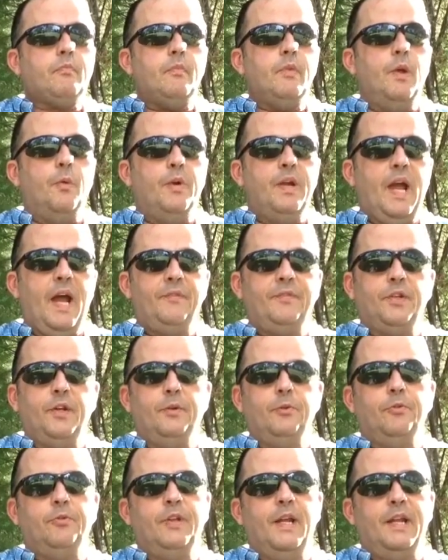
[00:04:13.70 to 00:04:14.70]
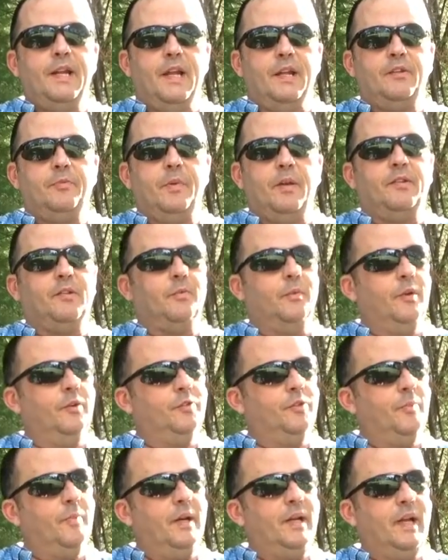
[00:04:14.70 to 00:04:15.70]
And we have to understand that, especially if we're in
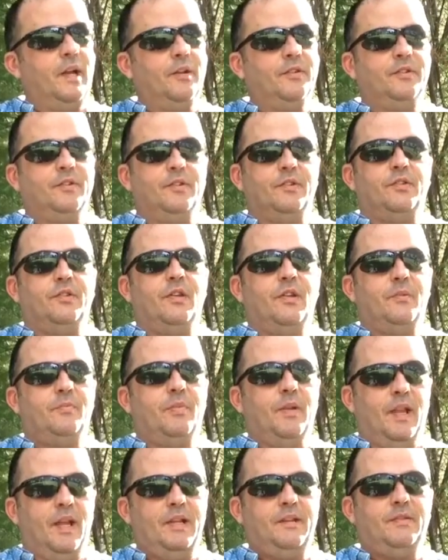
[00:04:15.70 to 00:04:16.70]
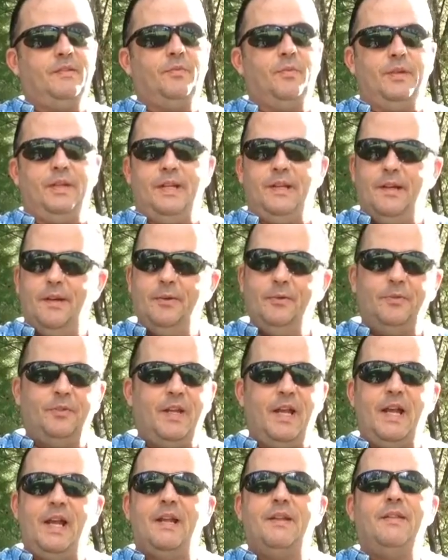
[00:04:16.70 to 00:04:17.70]
somebody else's place. We need to
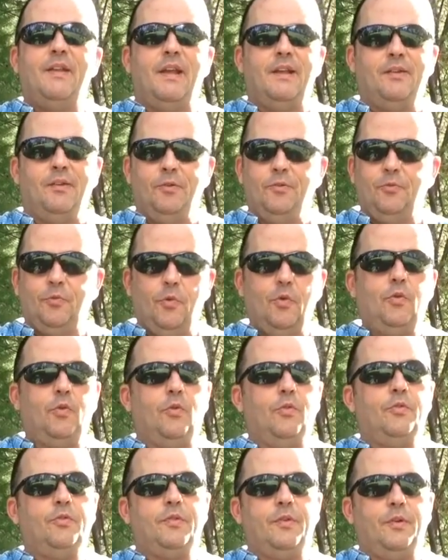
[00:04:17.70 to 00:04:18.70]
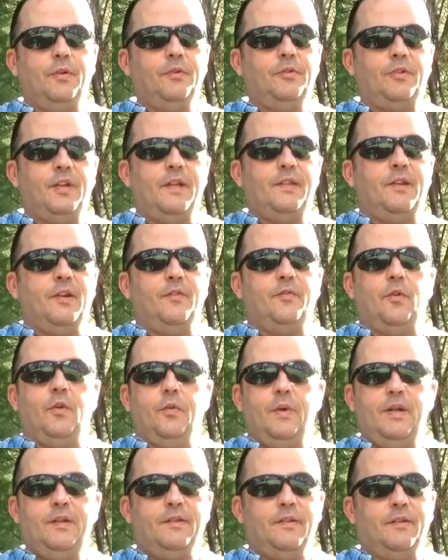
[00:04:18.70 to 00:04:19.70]
understand that there's rules, and they're set there for a
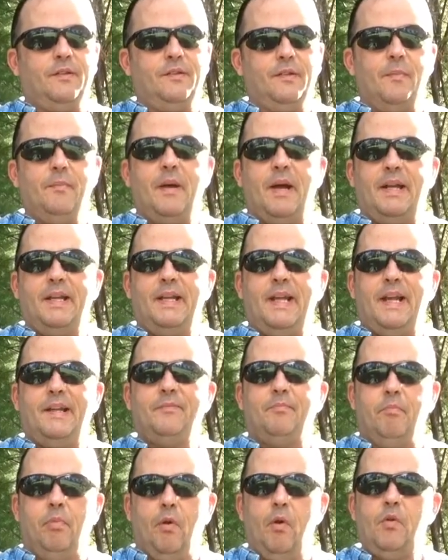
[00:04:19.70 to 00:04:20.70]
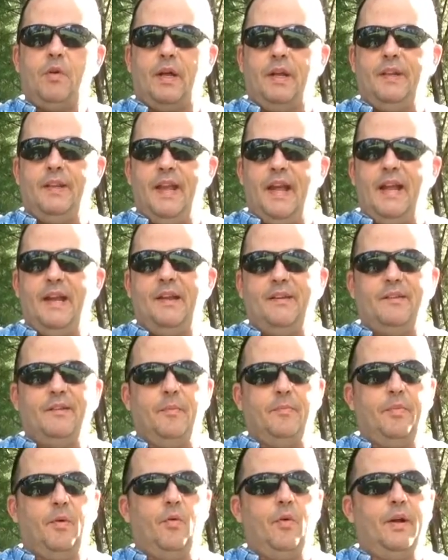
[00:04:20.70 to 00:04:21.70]
reason. Somebody has broken that at
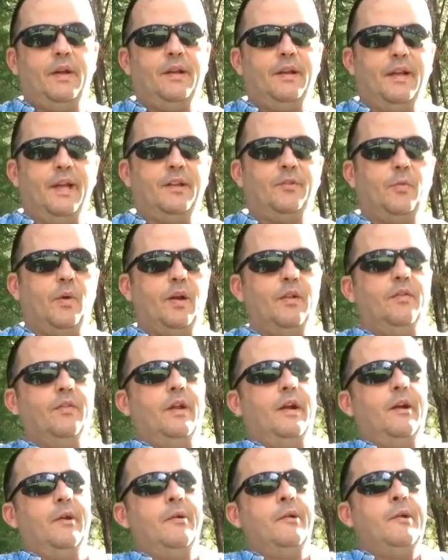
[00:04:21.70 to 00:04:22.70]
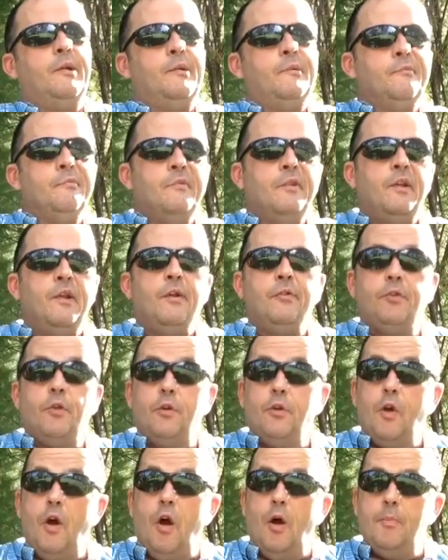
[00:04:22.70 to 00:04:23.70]
some point, and that's why they're there. So
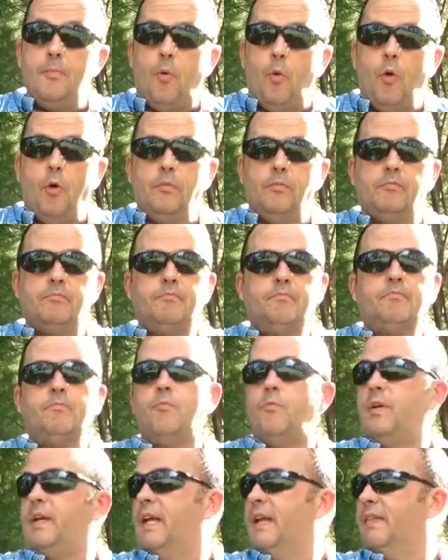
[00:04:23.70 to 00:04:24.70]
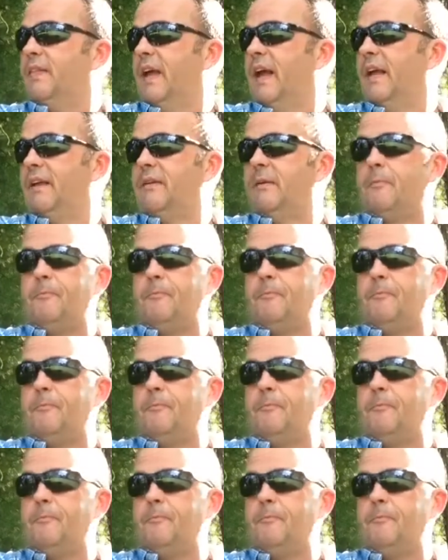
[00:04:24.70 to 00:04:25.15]
they're all important. You get that.